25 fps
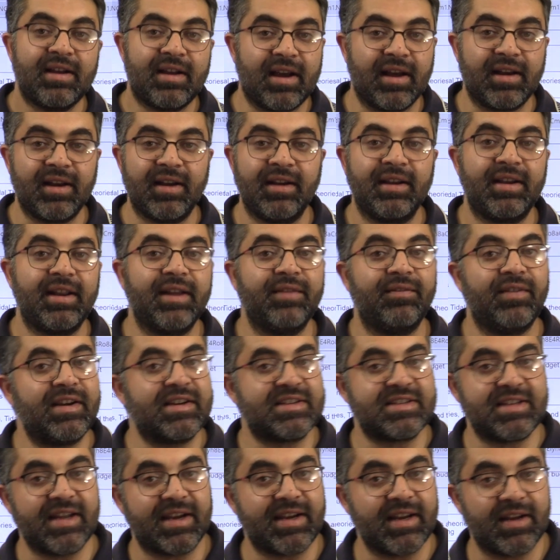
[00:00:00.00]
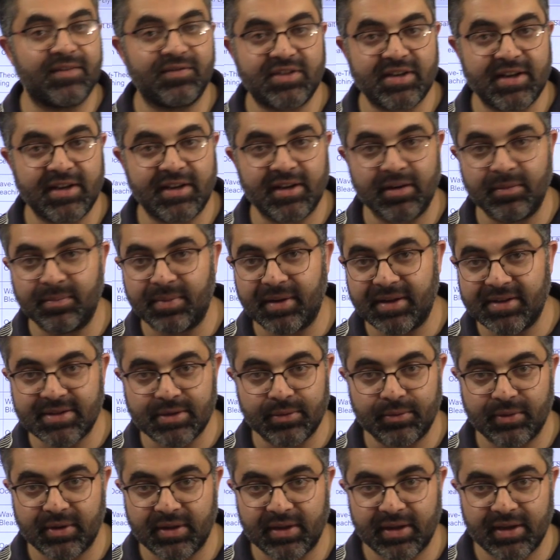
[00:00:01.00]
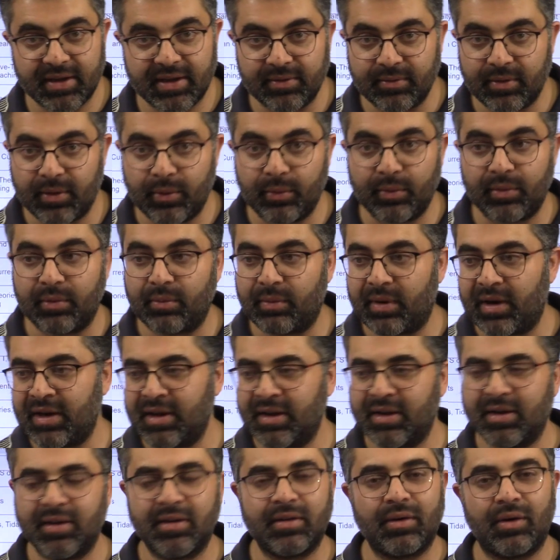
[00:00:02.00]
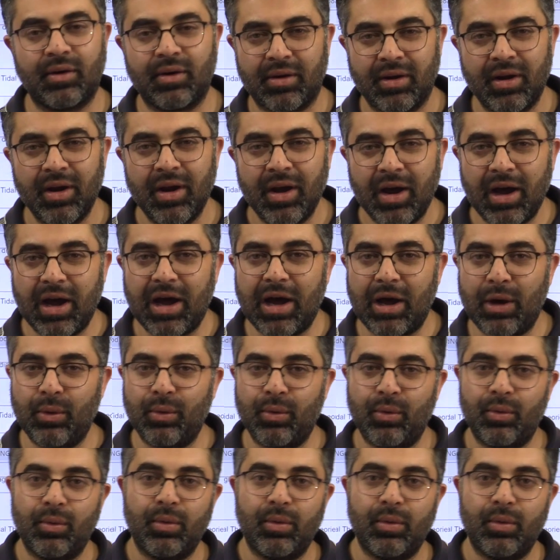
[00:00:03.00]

current events that have taken place over the over one year or how